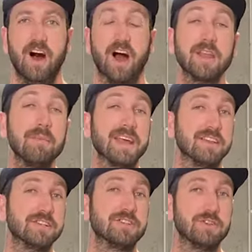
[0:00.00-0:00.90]
I'm gonna make
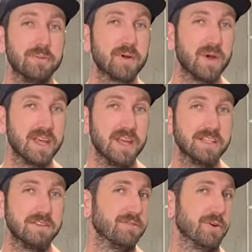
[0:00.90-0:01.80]
this super quick and
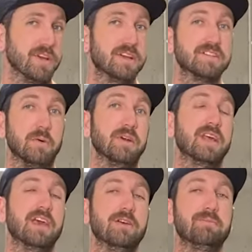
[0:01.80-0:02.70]
easy for you because I wanna
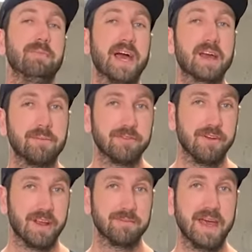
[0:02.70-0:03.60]
get you back up and running,